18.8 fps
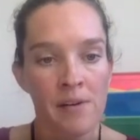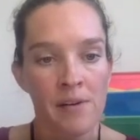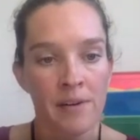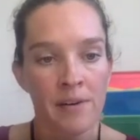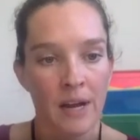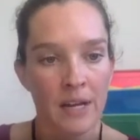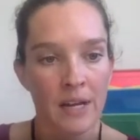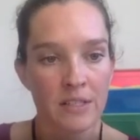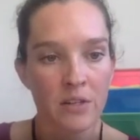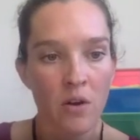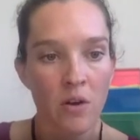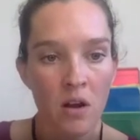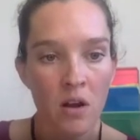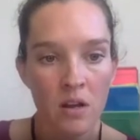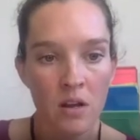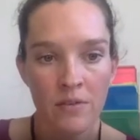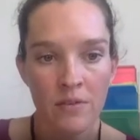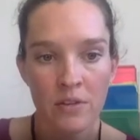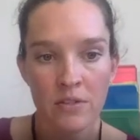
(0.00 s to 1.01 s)
Okay, so
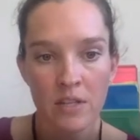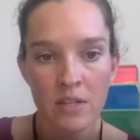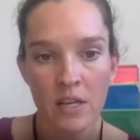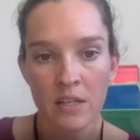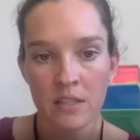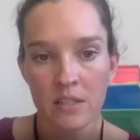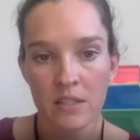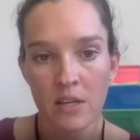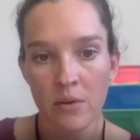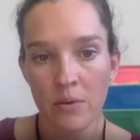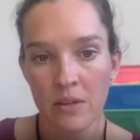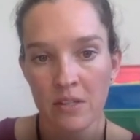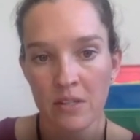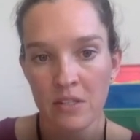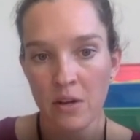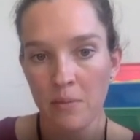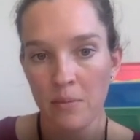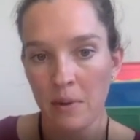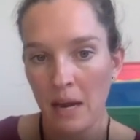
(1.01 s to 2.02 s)
all of those things go with
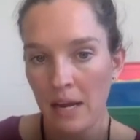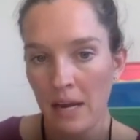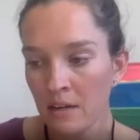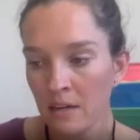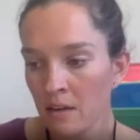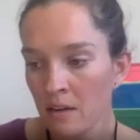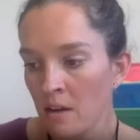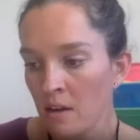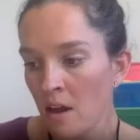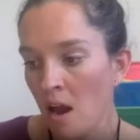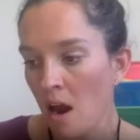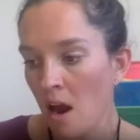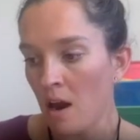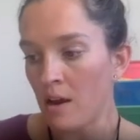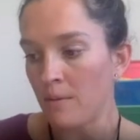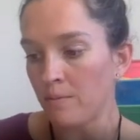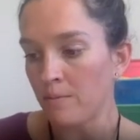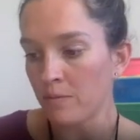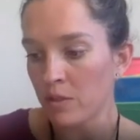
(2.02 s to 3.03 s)
domain.
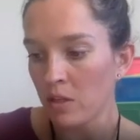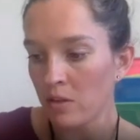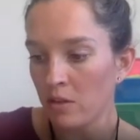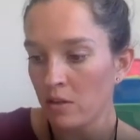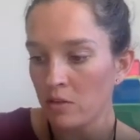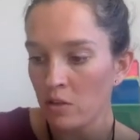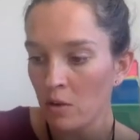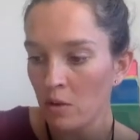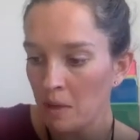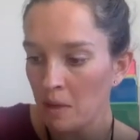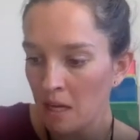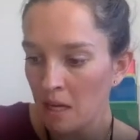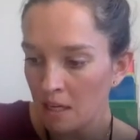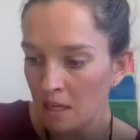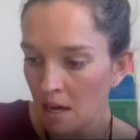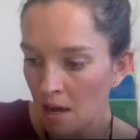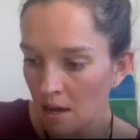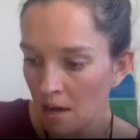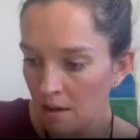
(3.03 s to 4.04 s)
So the
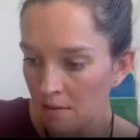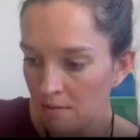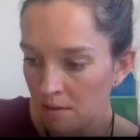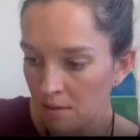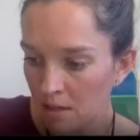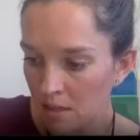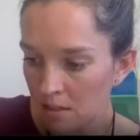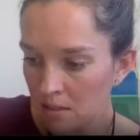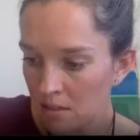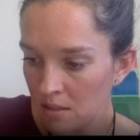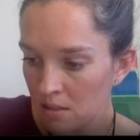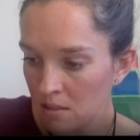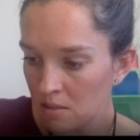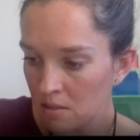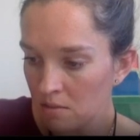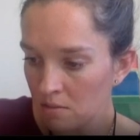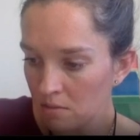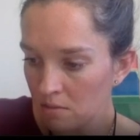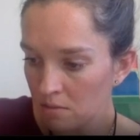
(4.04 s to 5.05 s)
domain of
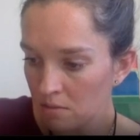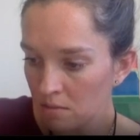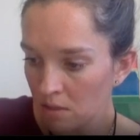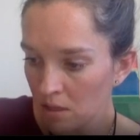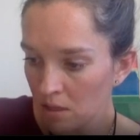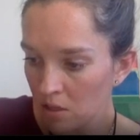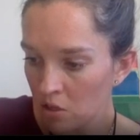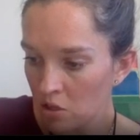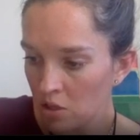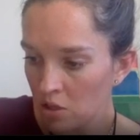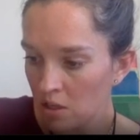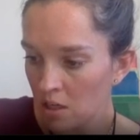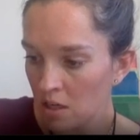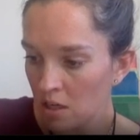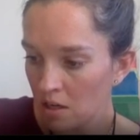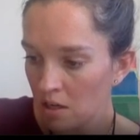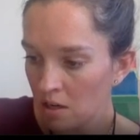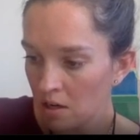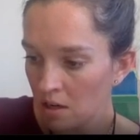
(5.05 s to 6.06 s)
this relation
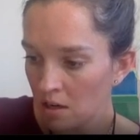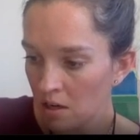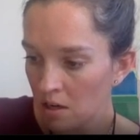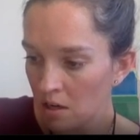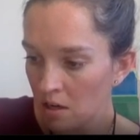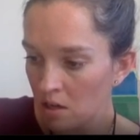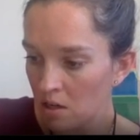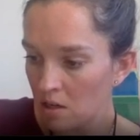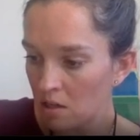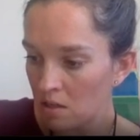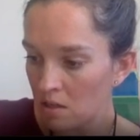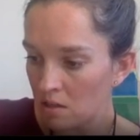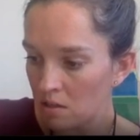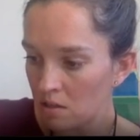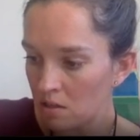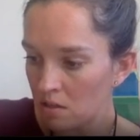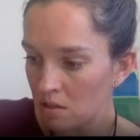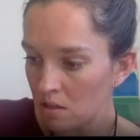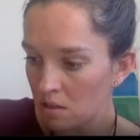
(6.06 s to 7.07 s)
here
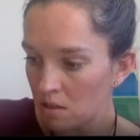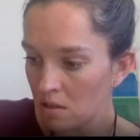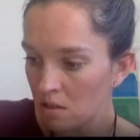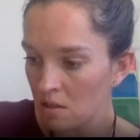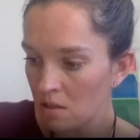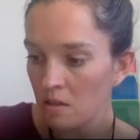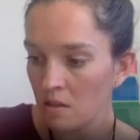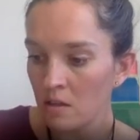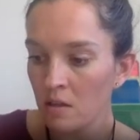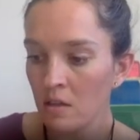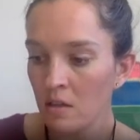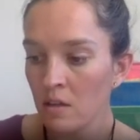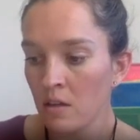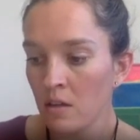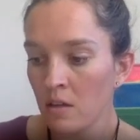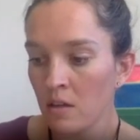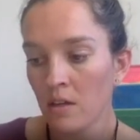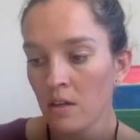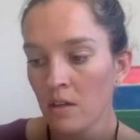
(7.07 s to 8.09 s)
is
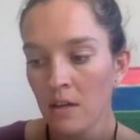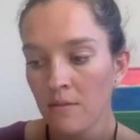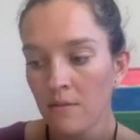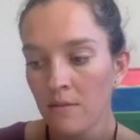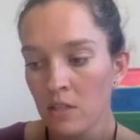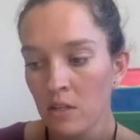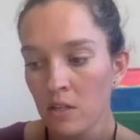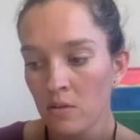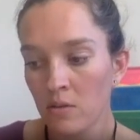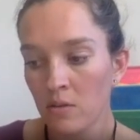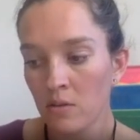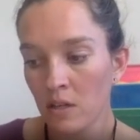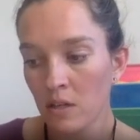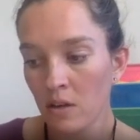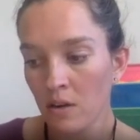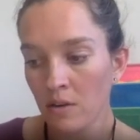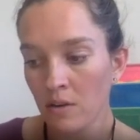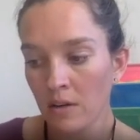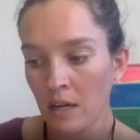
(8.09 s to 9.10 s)
-2,
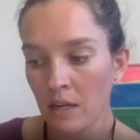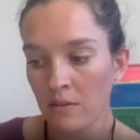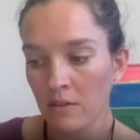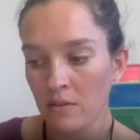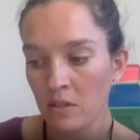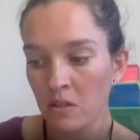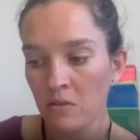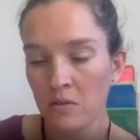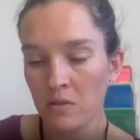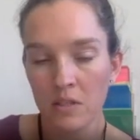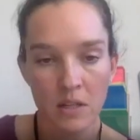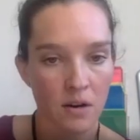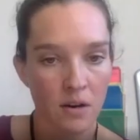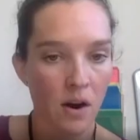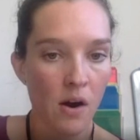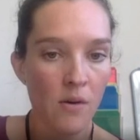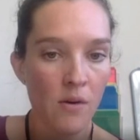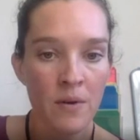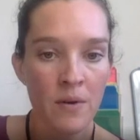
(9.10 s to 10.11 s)
0, -2,
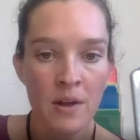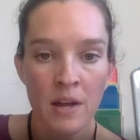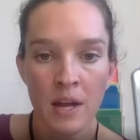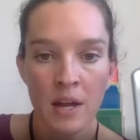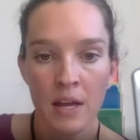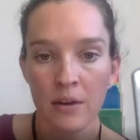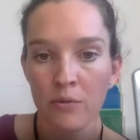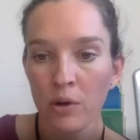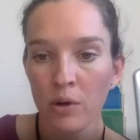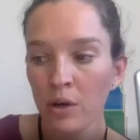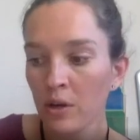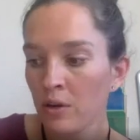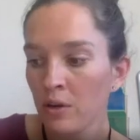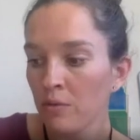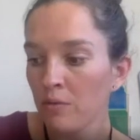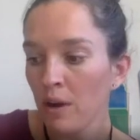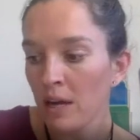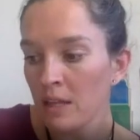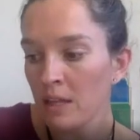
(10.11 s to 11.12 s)
0. And if we were going
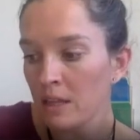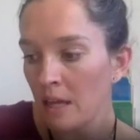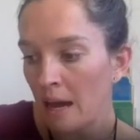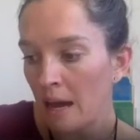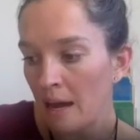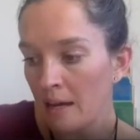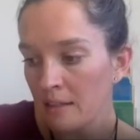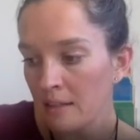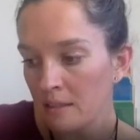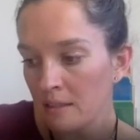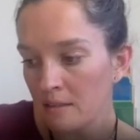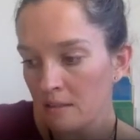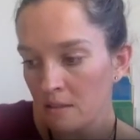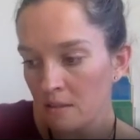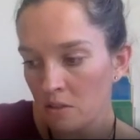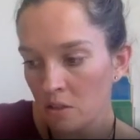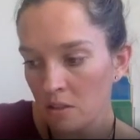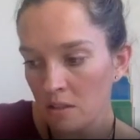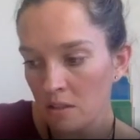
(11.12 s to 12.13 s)
to write that, since
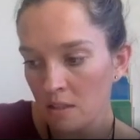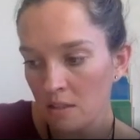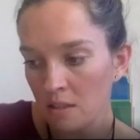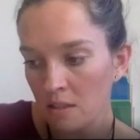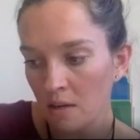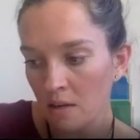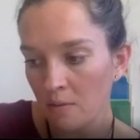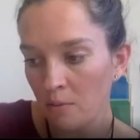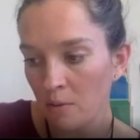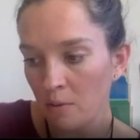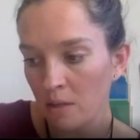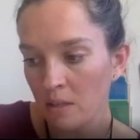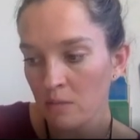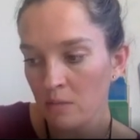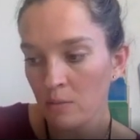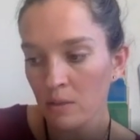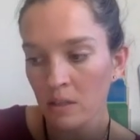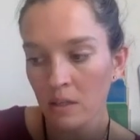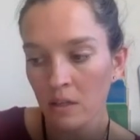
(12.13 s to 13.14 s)
it's just a set of
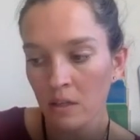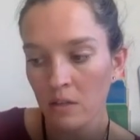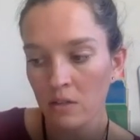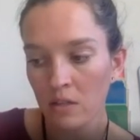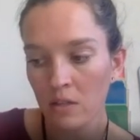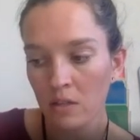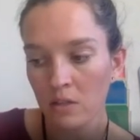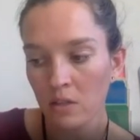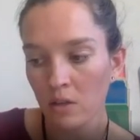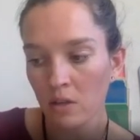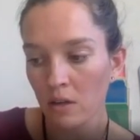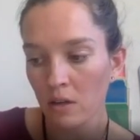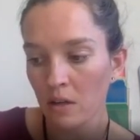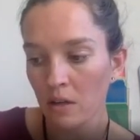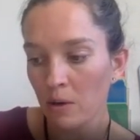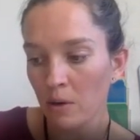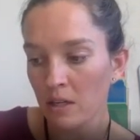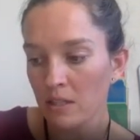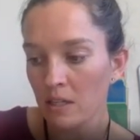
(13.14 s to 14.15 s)
points, we're going to use those
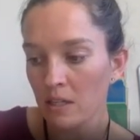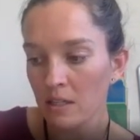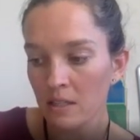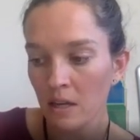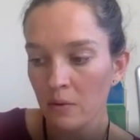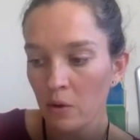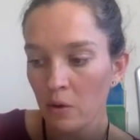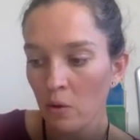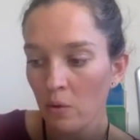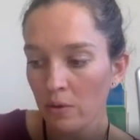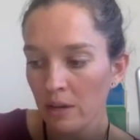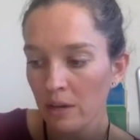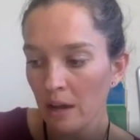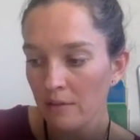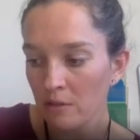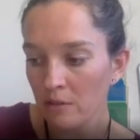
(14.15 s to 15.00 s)
curly braces, and you only have to